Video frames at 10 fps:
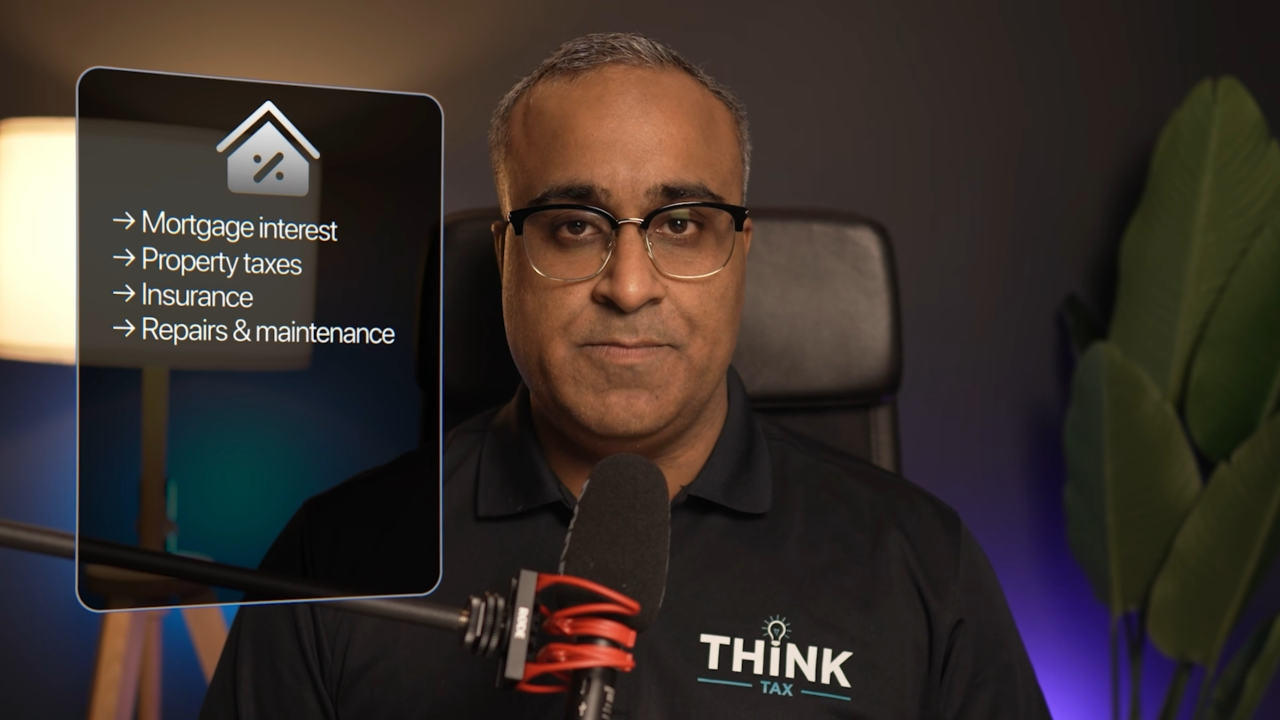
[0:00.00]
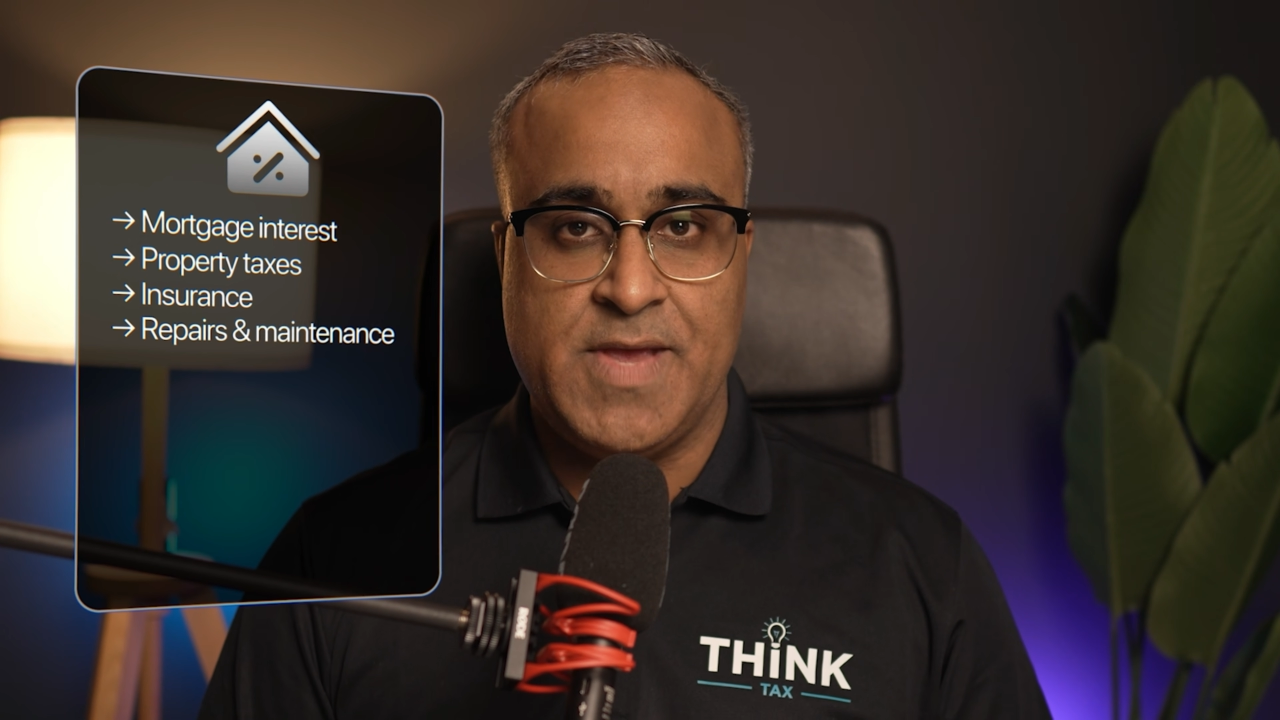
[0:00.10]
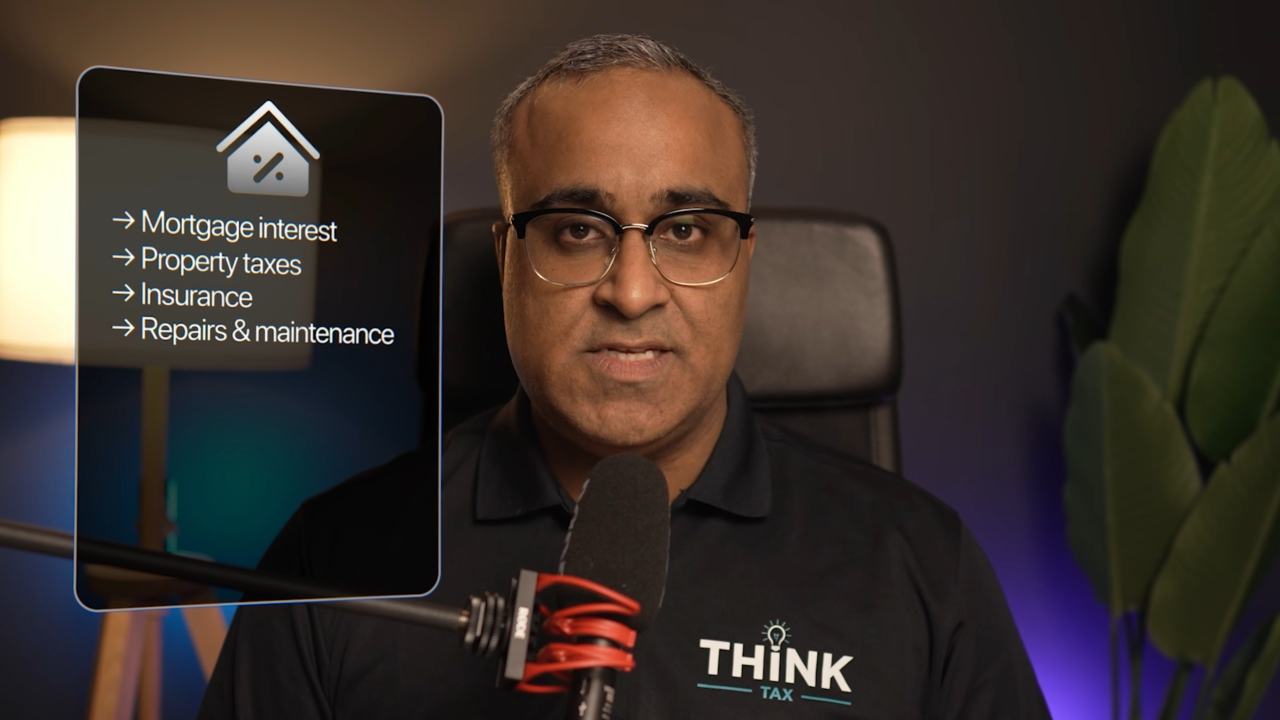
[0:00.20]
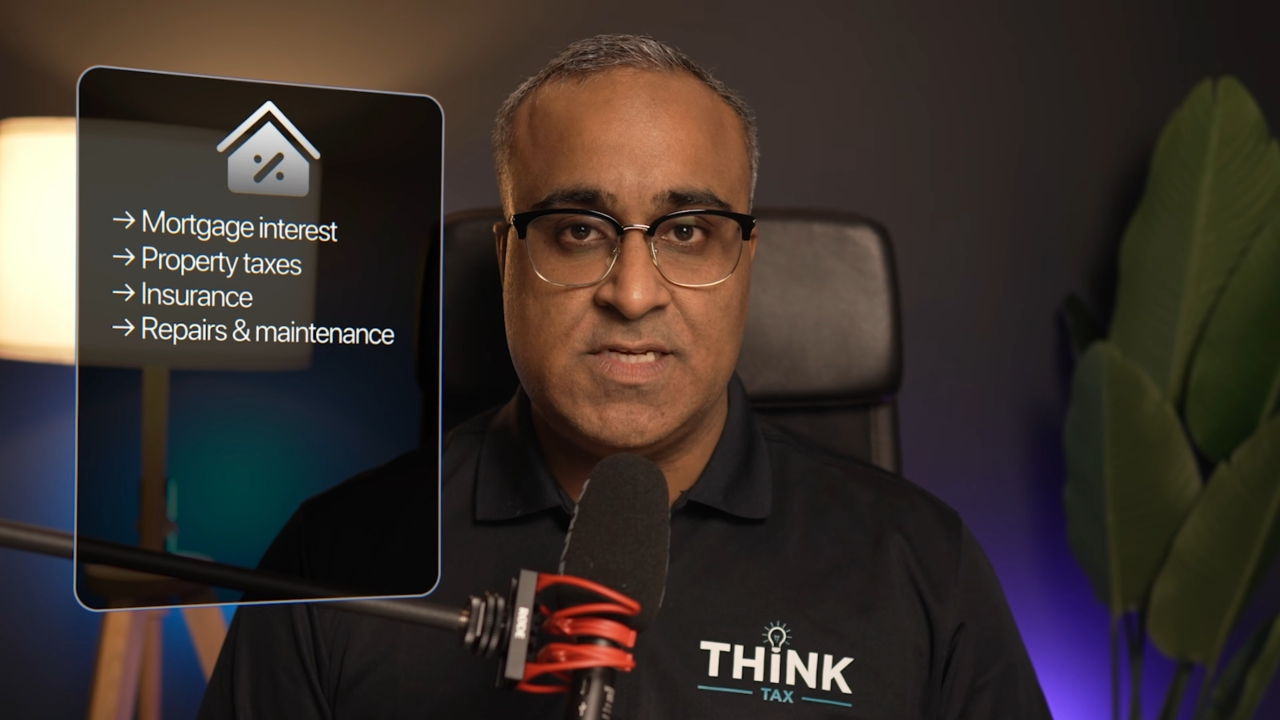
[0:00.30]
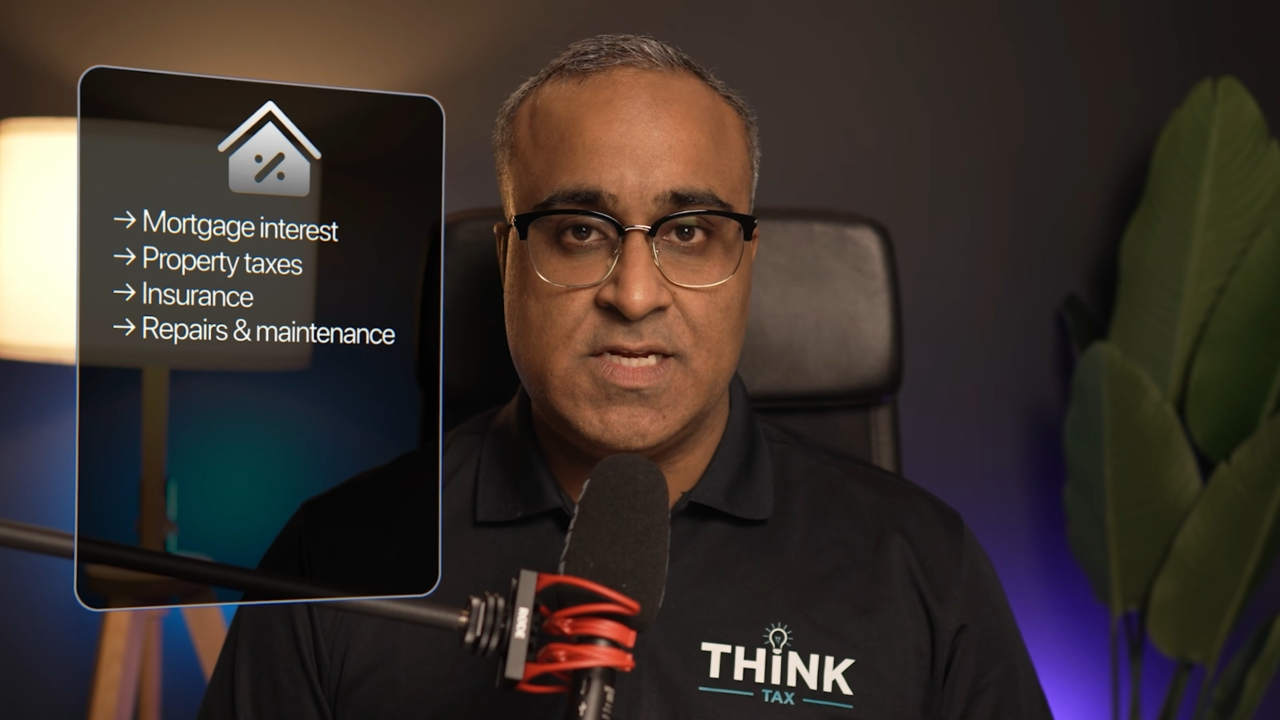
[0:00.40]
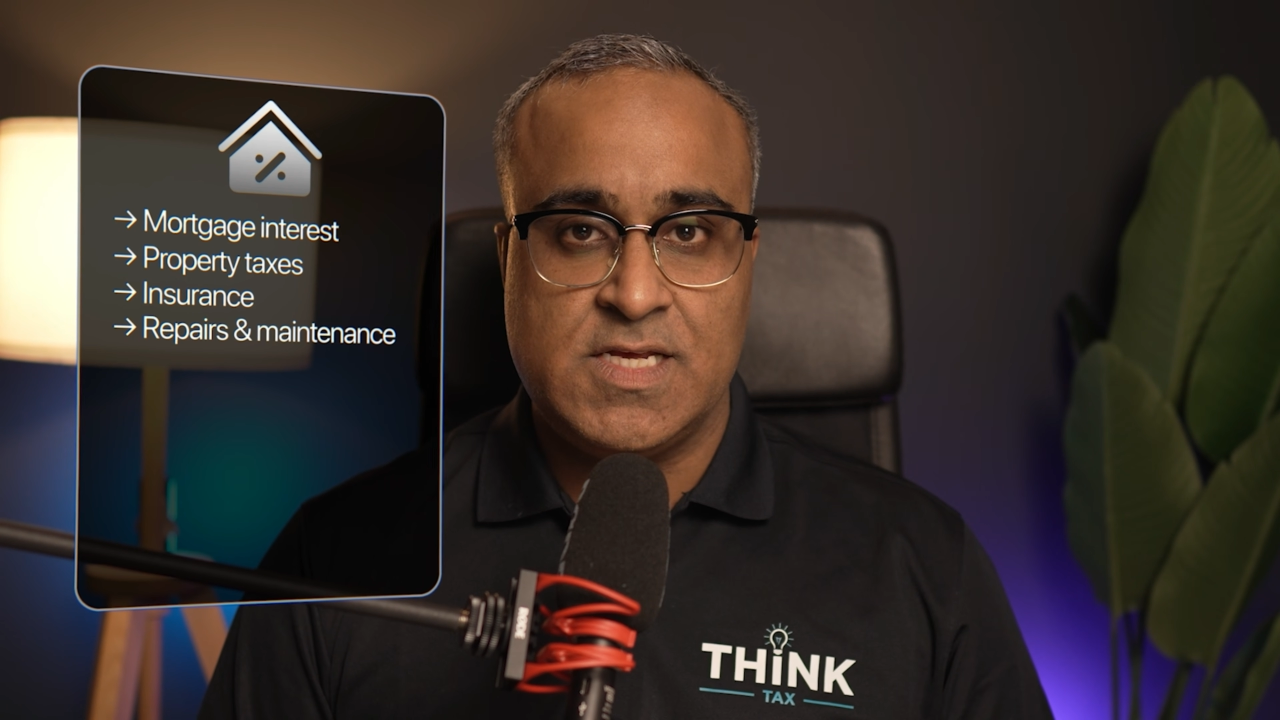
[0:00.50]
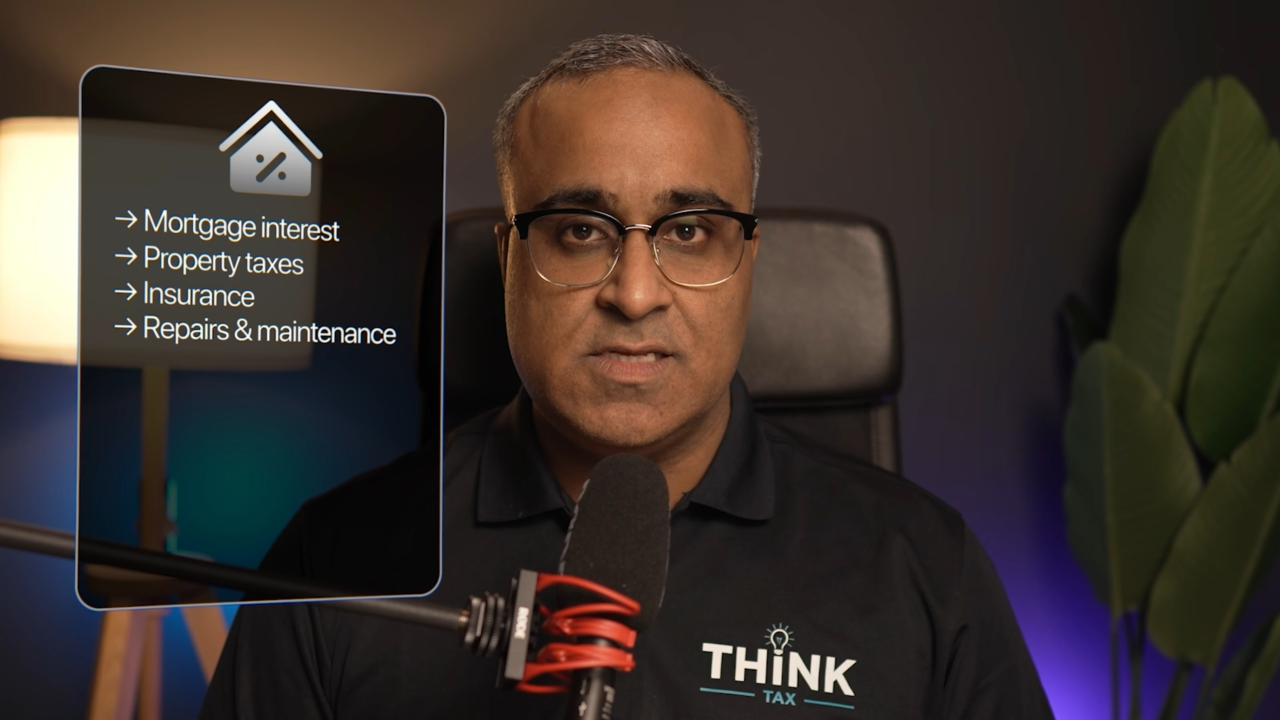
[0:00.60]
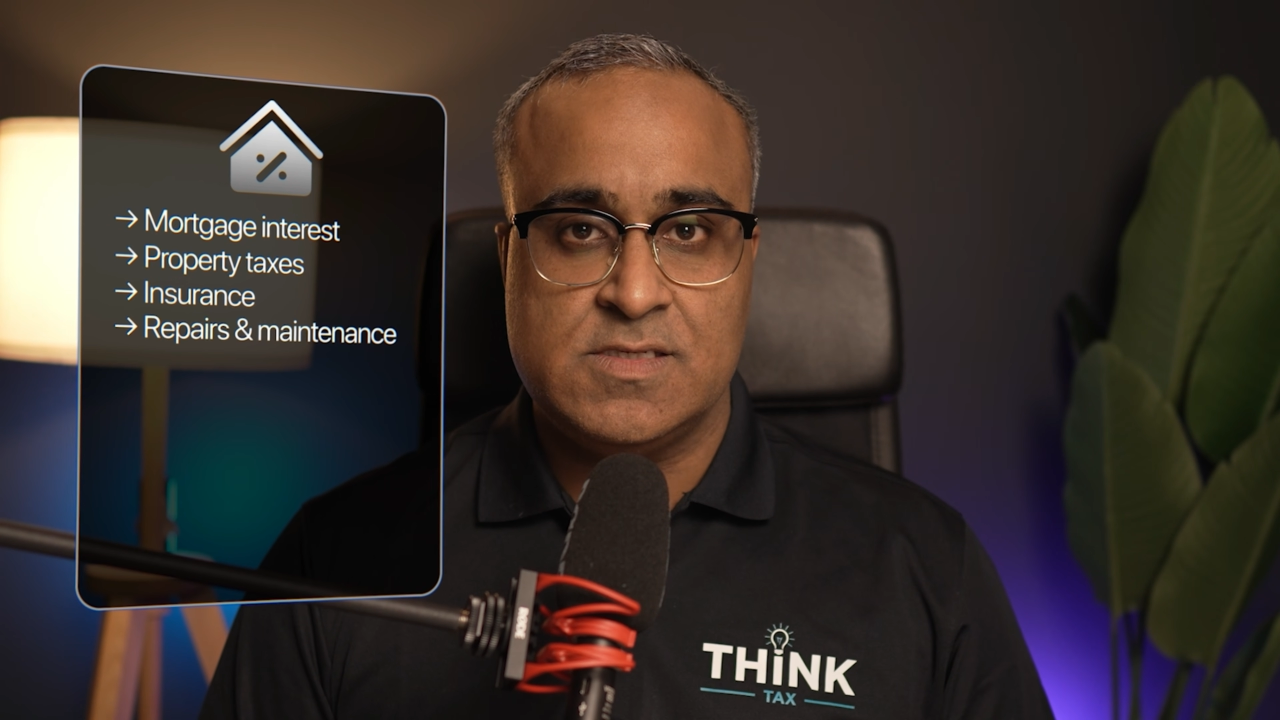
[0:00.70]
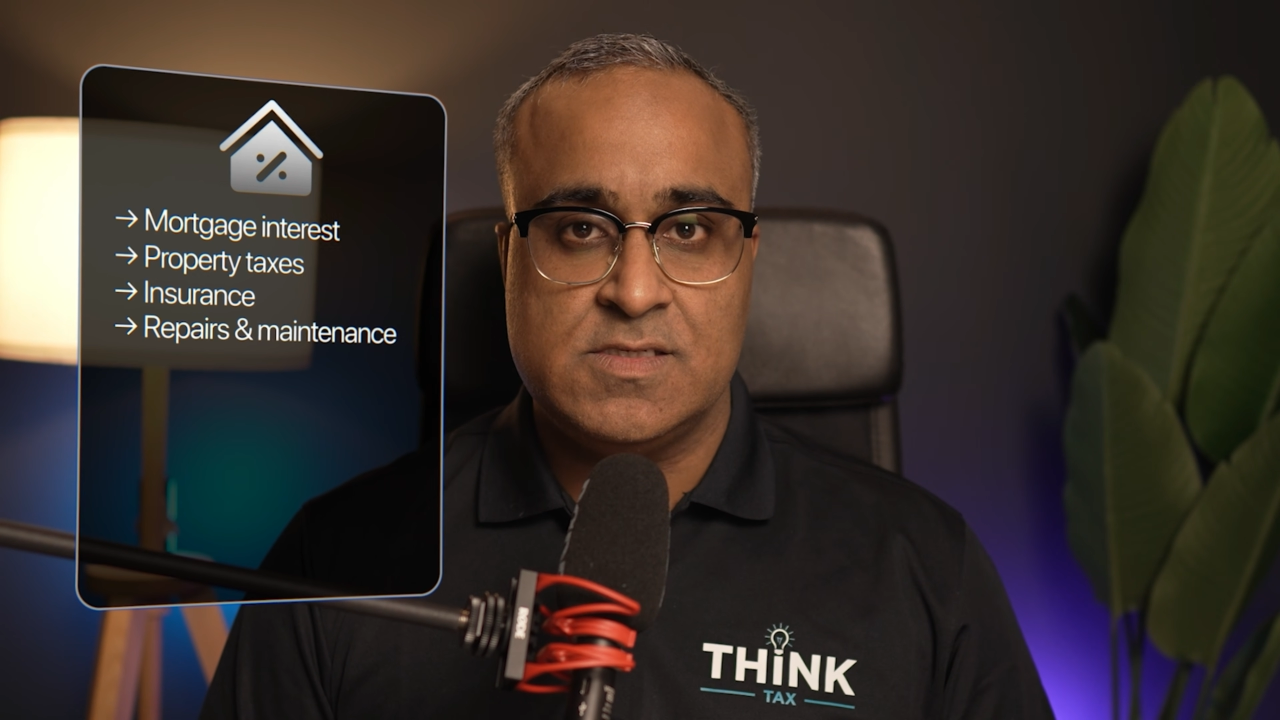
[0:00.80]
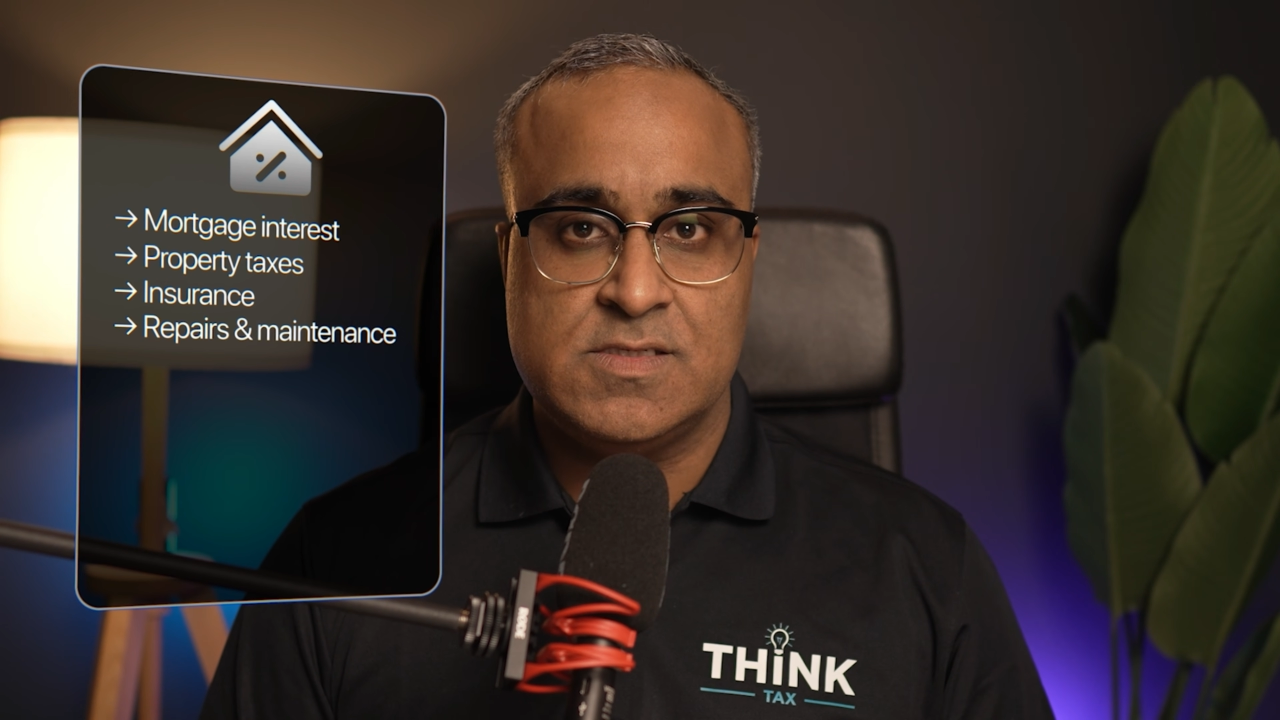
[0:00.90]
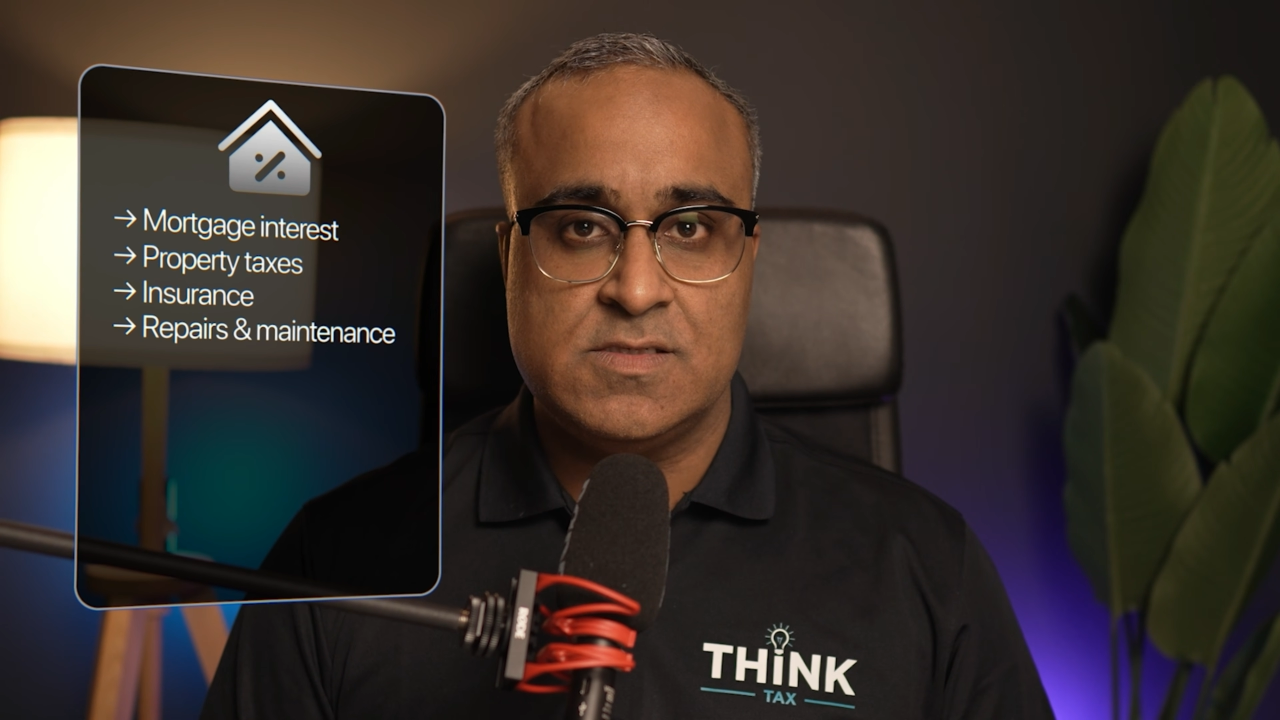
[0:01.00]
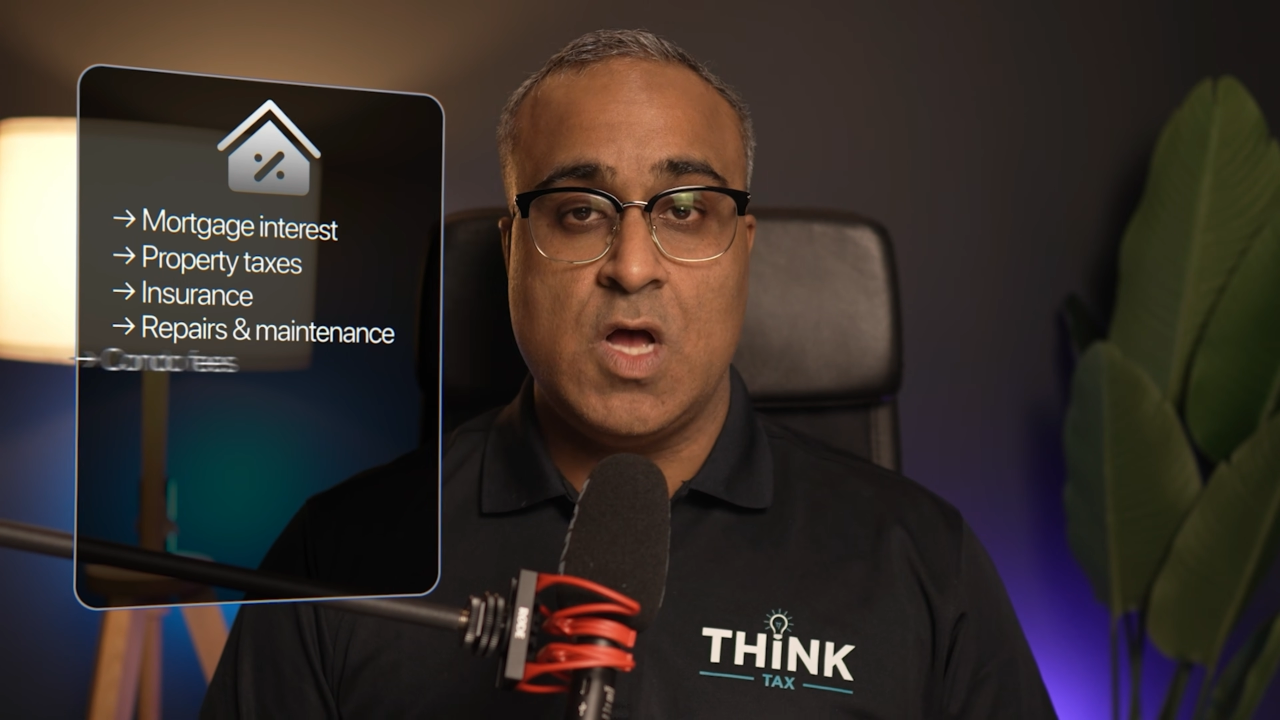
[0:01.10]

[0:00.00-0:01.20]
maintenance,